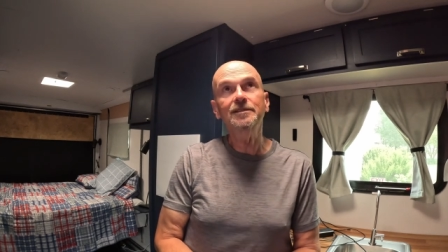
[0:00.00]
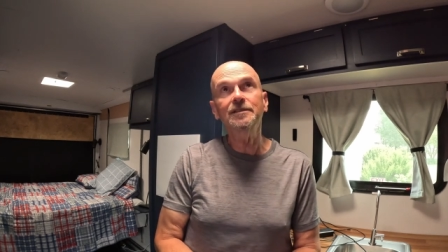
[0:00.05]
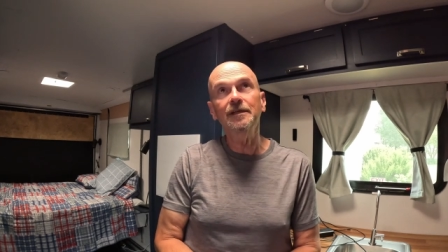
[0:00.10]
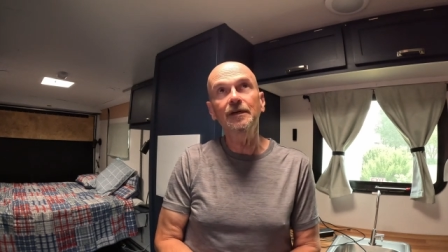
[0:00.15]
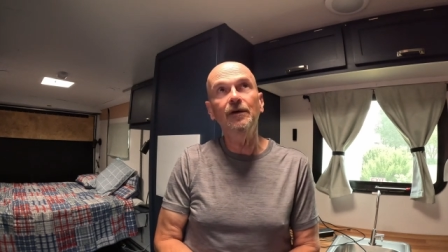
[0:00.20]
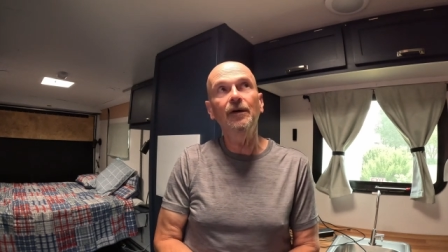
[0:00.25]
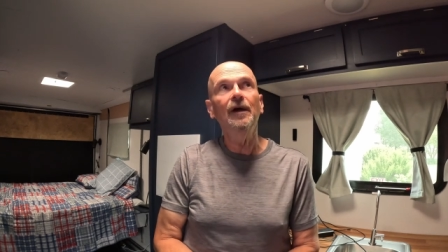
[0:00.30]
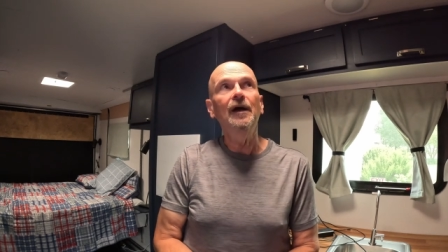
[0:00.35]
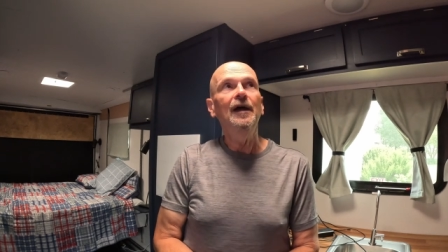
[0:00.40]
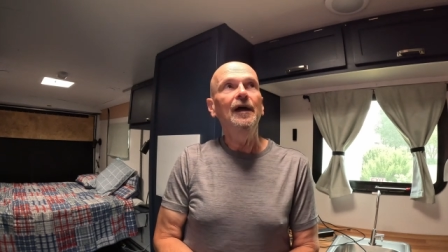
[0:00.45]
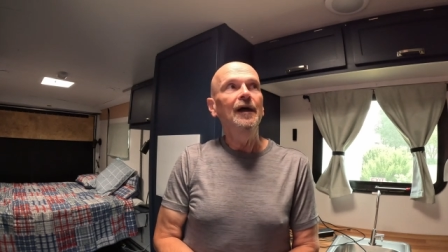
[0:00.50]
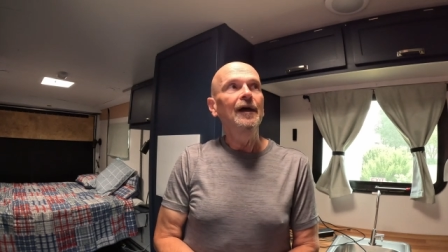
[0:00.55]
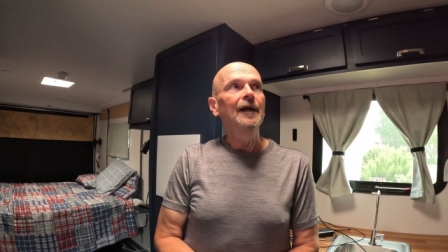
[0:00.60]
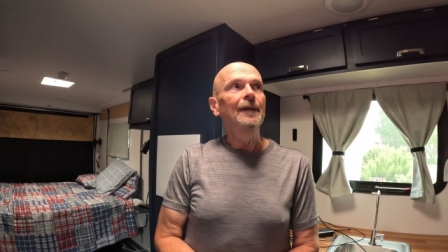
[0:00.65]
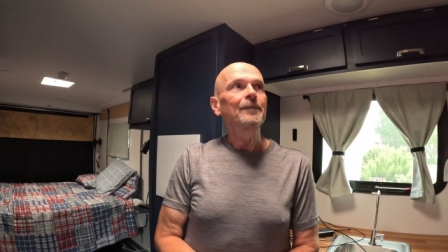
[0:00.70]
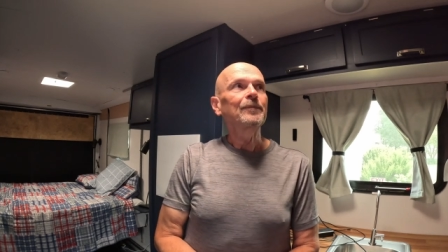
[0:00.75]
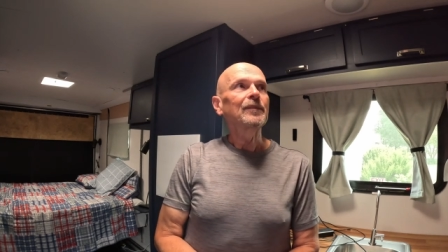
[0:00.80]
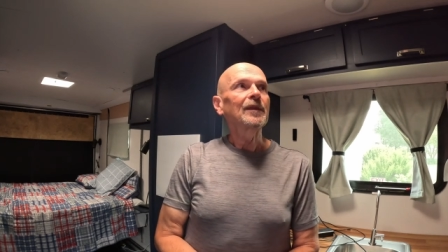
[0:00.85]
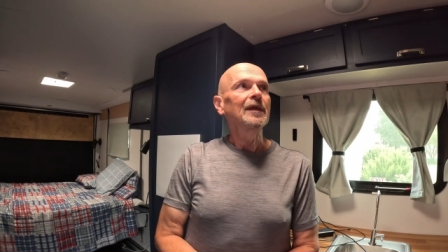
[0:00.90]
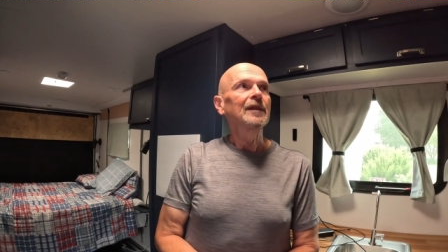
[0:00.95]
So
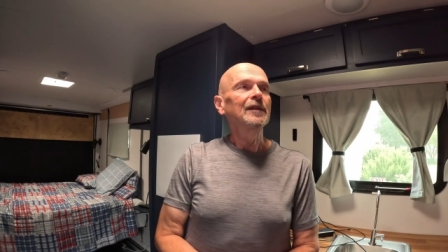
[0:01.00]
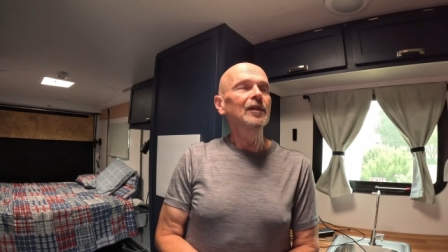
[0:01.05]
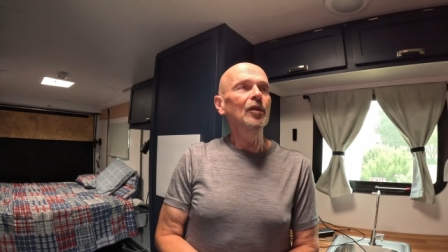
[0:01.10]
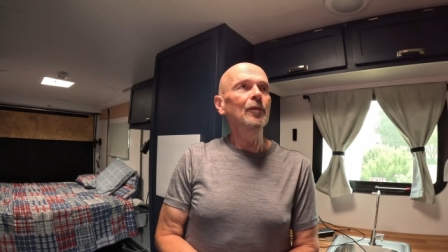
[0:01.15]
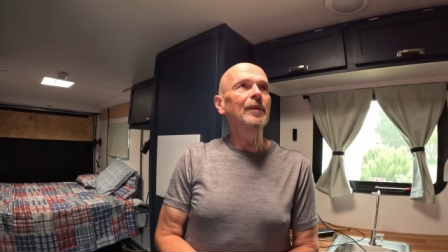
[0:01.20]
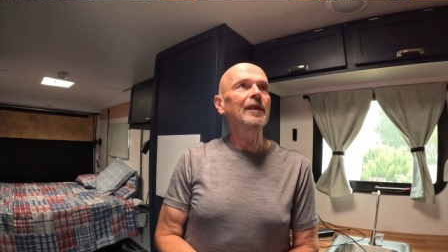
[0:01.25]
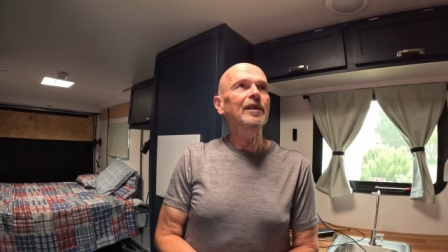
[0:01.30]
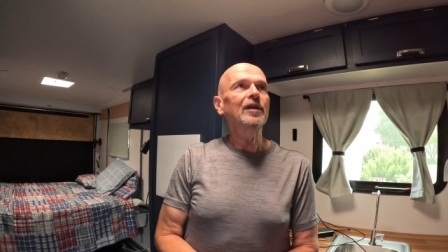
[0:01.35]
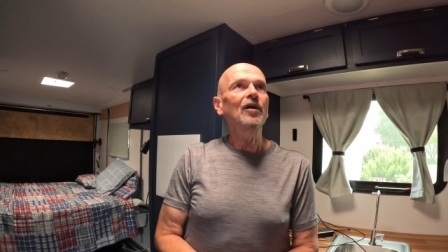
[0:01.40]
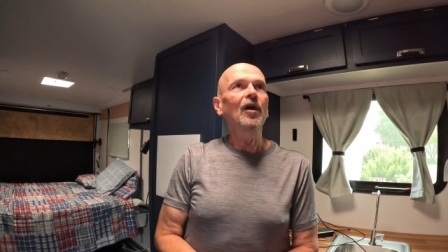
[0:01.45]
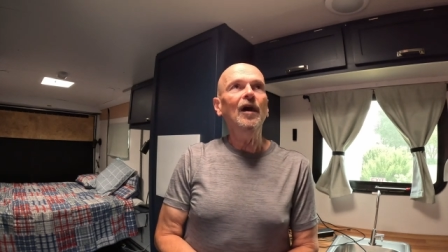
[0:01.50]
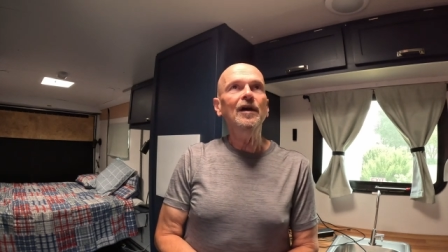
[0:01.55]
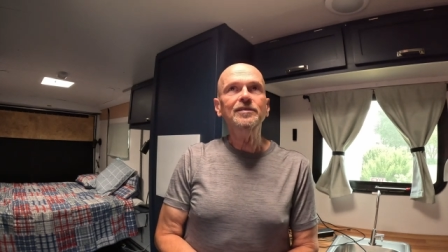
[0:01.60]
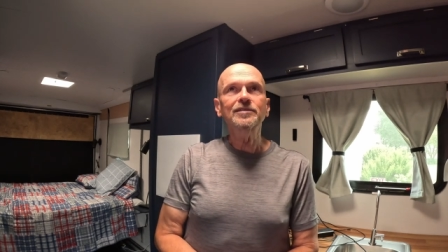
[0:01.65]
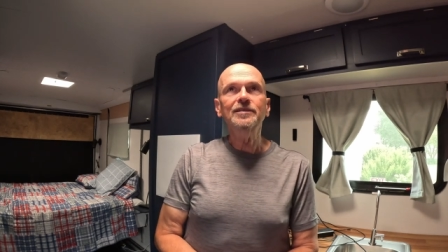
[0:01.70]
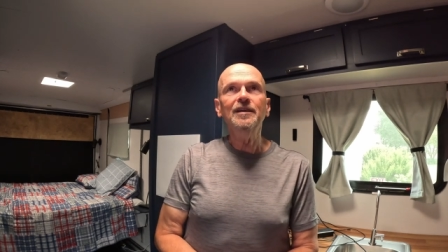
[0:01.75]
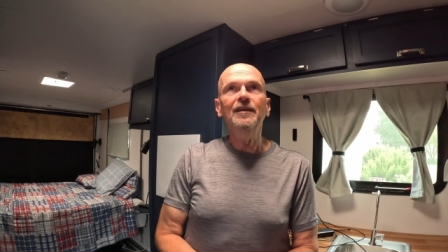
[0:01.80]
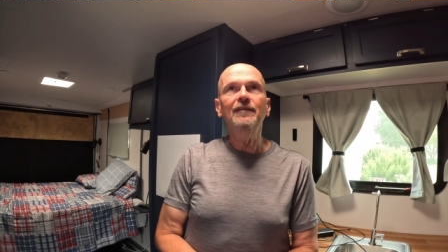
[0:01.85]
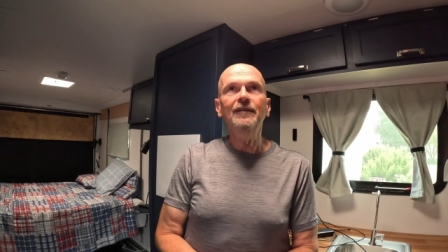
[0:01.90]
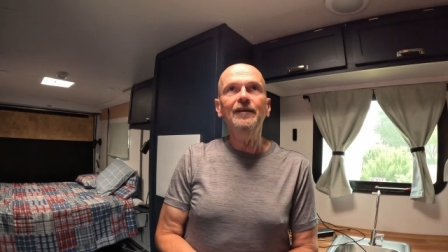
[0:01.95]
a little bit of
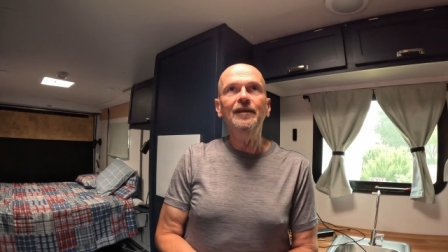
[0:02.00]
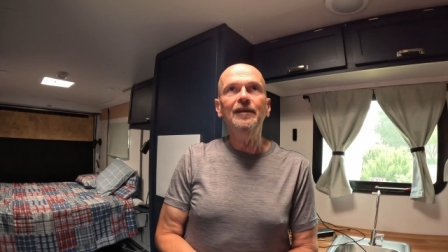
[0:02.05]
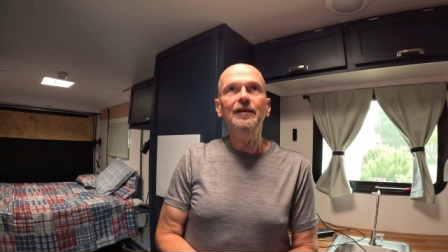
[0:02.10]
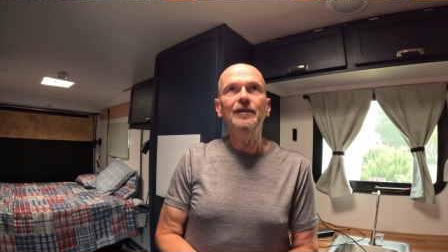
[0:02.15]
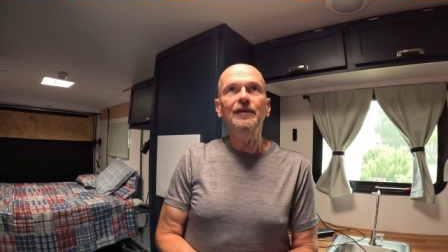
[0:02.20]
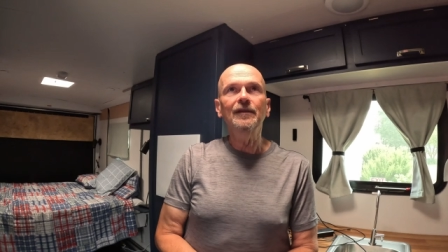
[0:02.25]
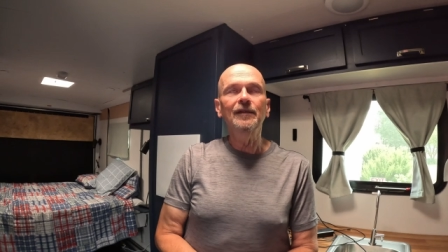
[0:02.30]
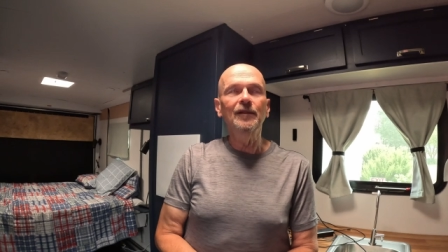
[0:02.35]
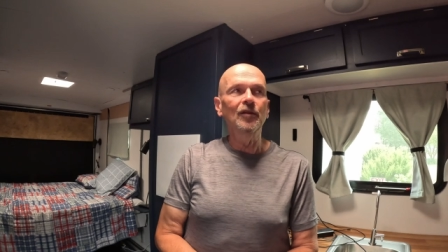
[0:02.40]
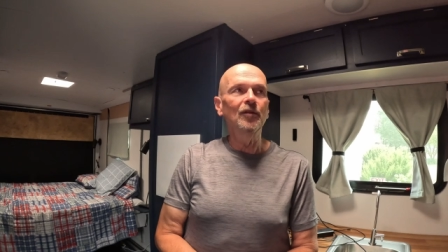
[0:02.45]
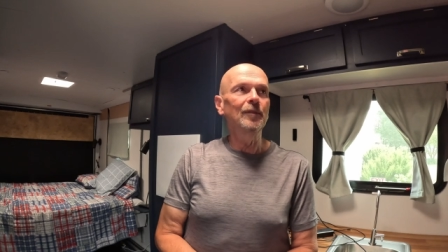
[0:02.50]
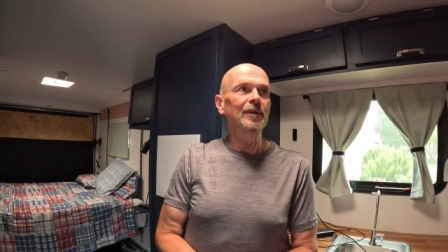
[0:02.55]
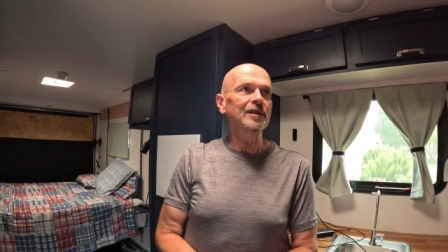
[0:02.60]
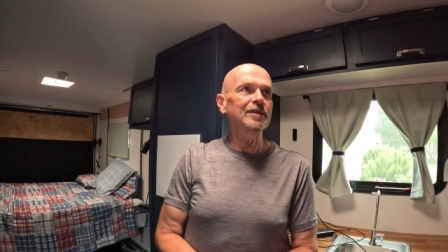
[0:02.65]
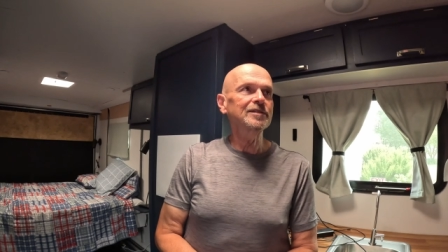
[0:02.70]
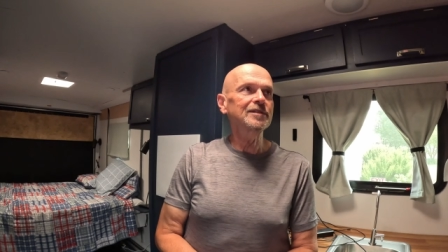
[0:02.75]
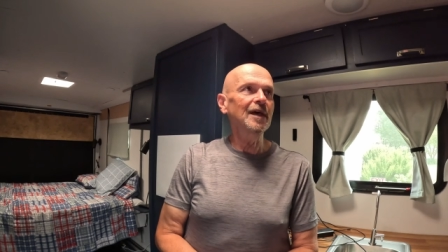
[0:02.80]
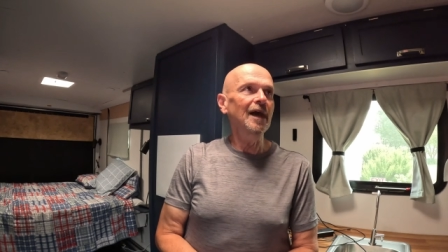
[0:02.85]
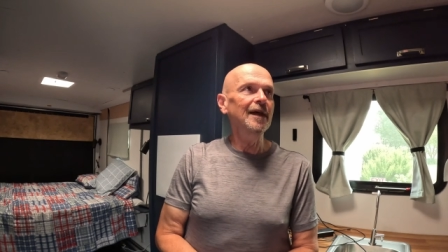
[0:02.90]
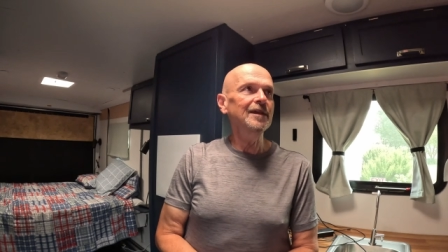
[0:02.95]
cost saving here, a little bit
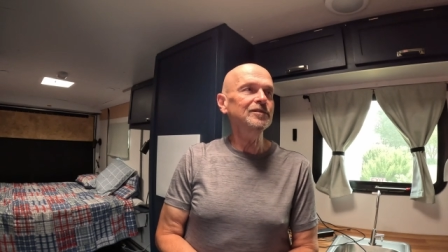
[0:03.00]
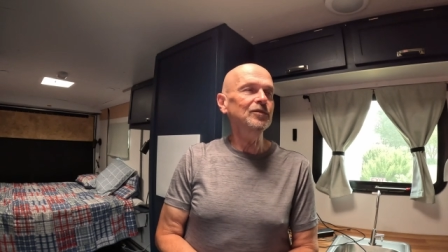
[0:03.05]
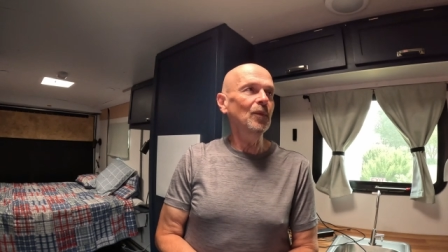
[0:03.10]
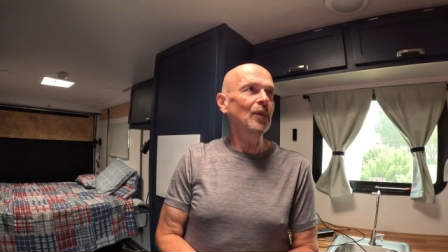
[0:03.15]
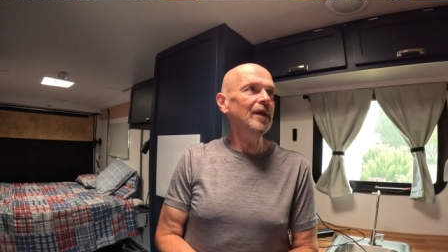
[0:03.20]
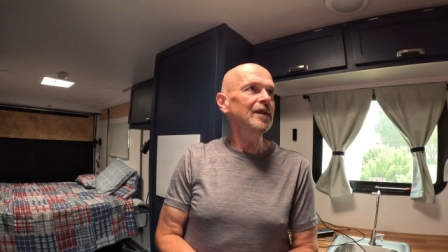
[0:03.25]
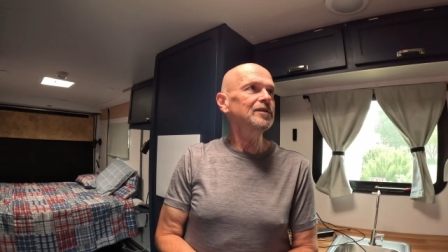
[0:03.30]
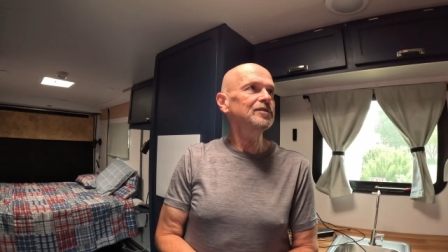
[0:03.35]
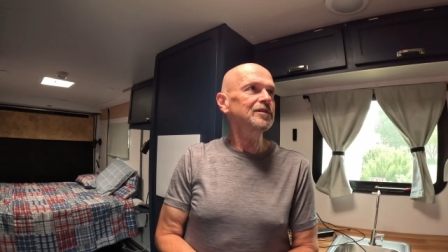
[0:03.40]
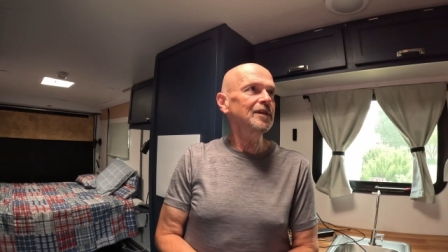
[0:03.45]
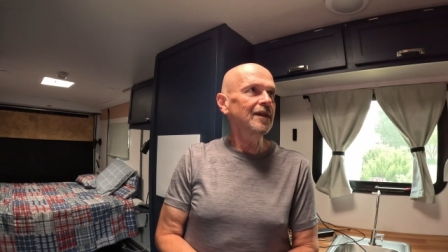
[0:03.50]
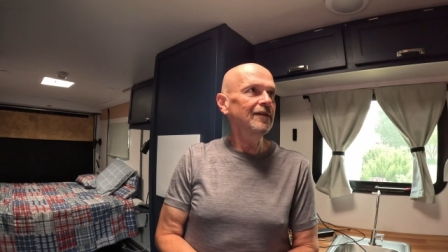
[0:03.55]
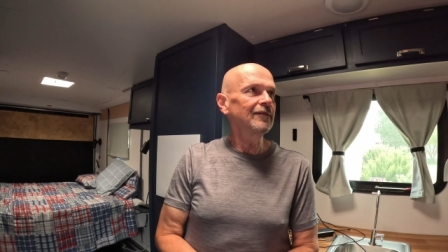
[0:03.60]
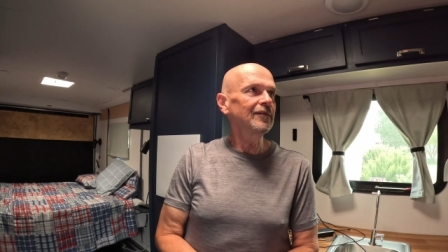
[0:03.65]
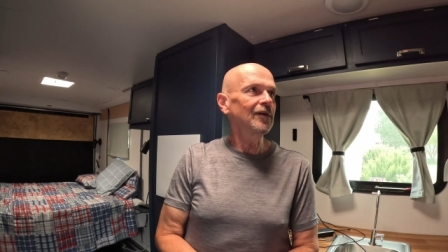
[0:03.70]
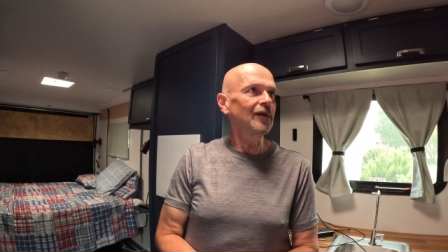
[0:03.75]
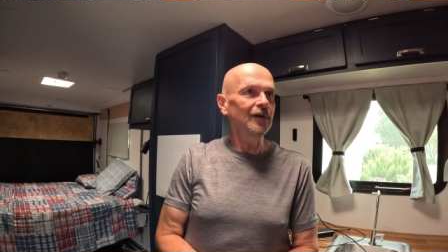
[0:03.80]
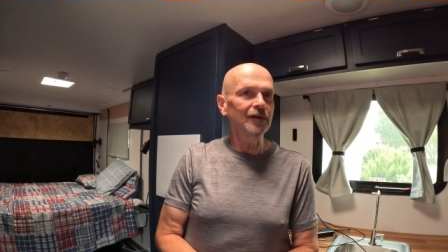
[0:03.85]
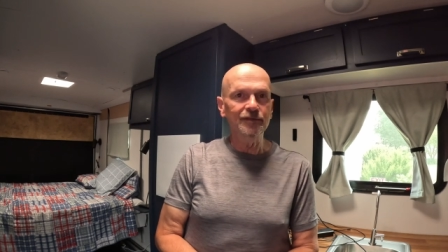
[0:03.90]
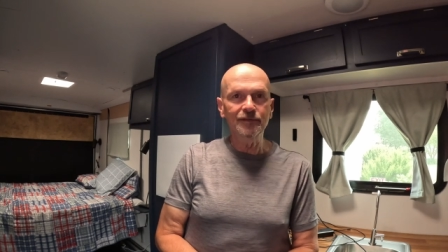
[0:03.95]
of size and weight
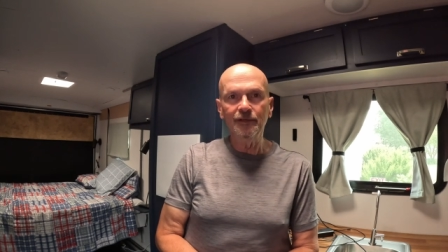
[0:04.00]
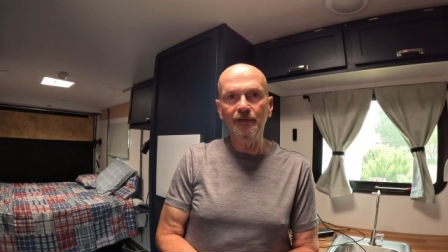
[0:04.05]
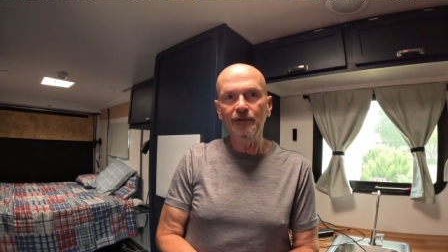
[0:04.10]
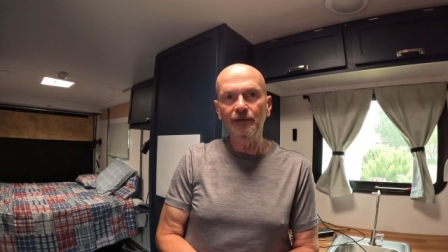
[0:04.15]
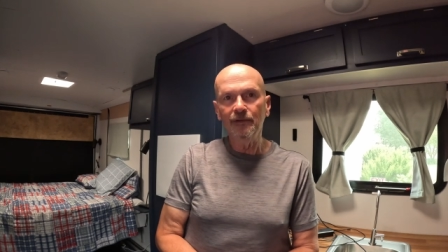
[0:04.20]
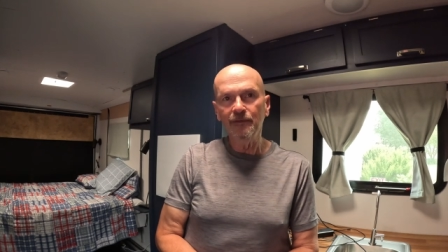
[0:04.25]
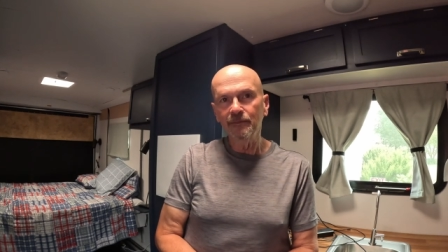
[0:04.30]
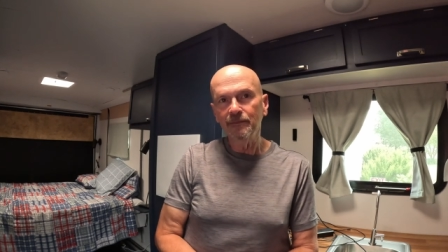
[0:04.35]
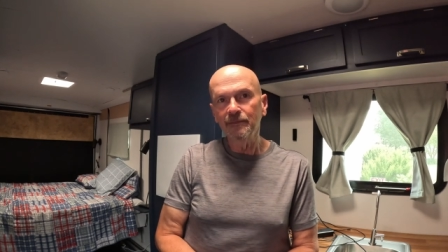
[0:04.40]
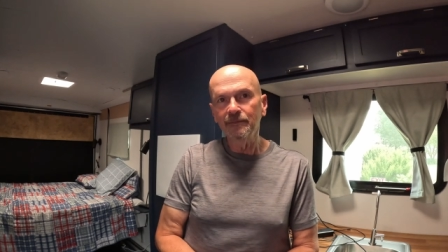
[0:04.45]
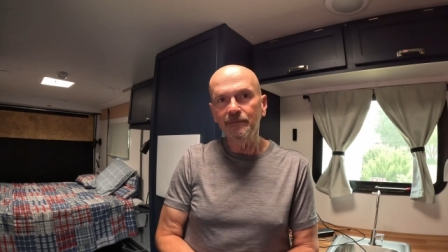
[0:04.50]
saving also.